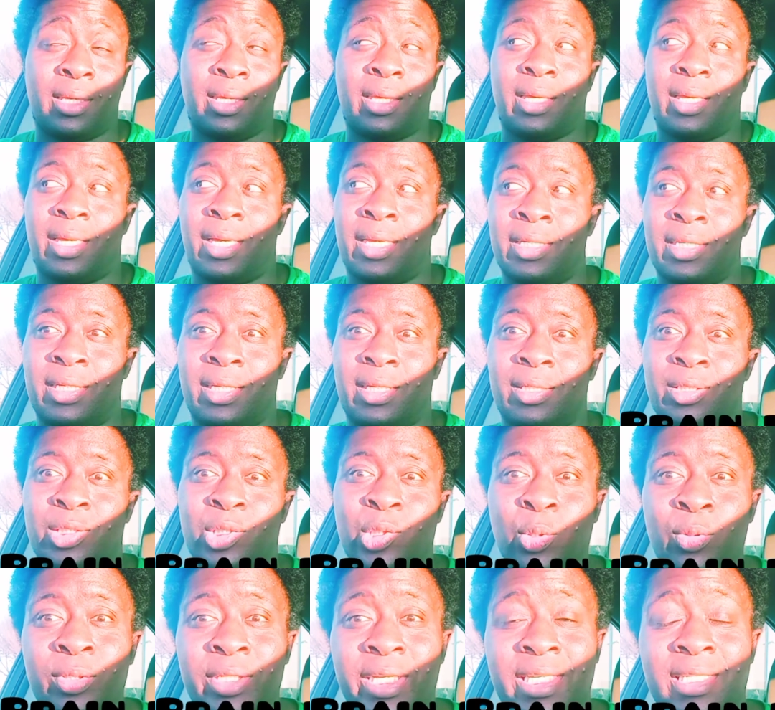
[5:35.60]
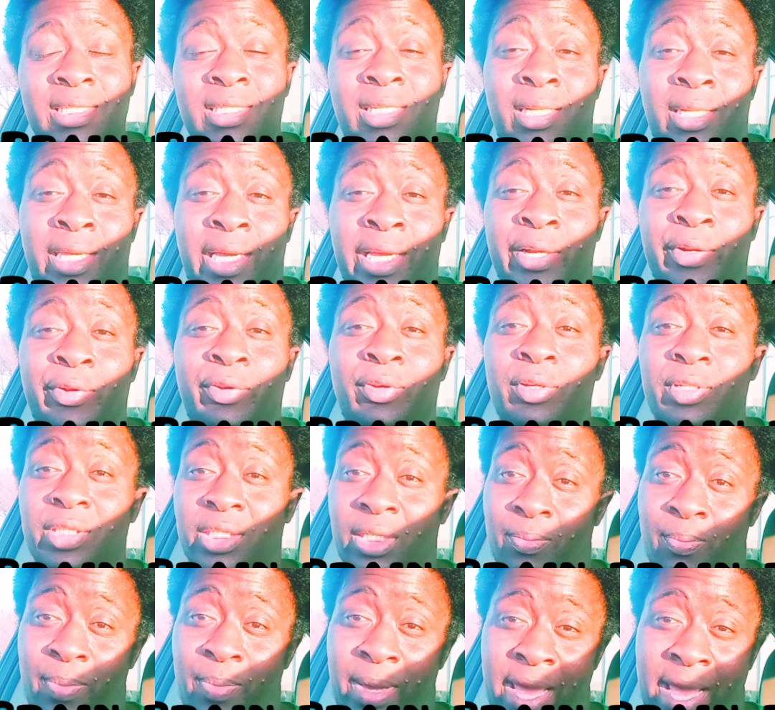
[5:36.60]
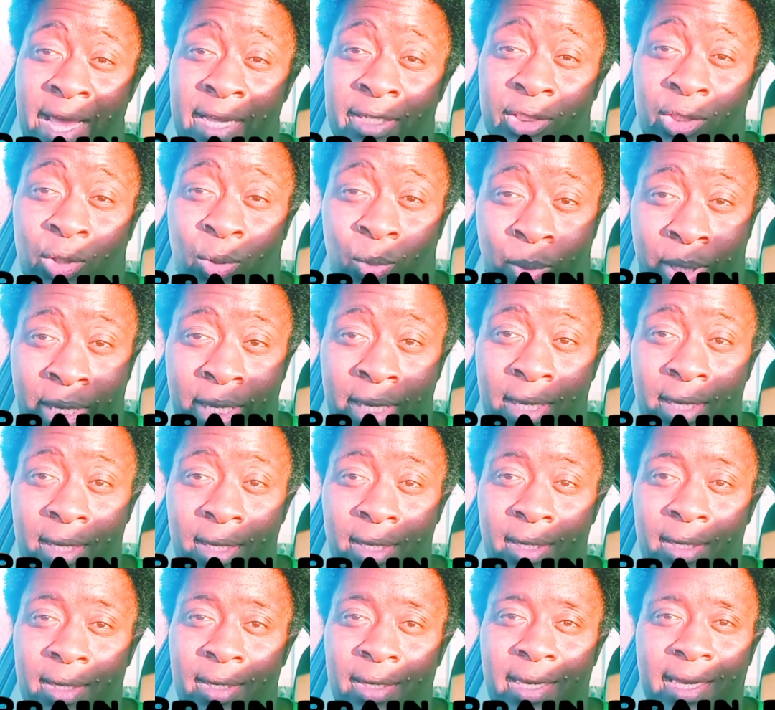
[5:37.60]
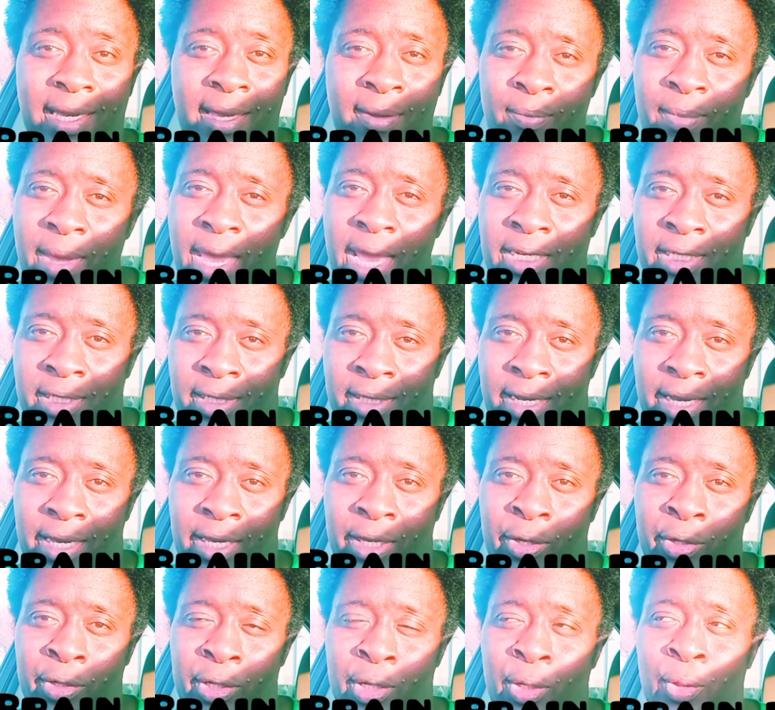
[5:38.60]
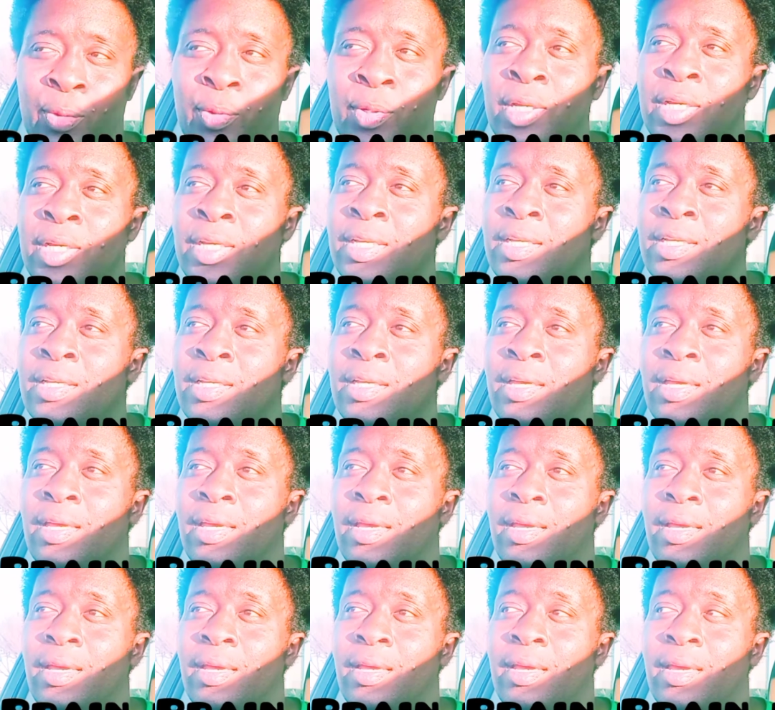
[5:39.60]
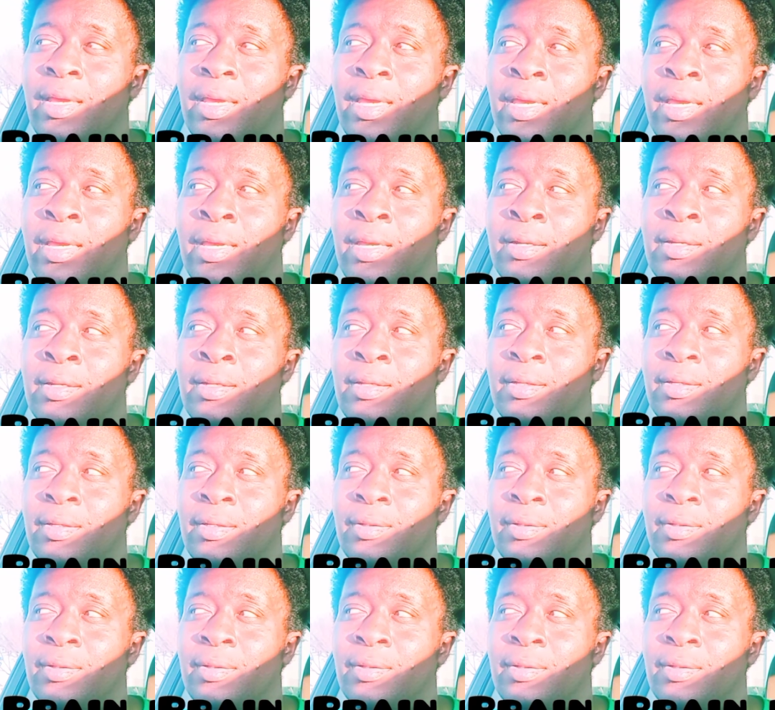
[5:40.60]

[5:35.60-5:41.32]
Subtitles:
And then 2 days later, she passed away. Imagine that, And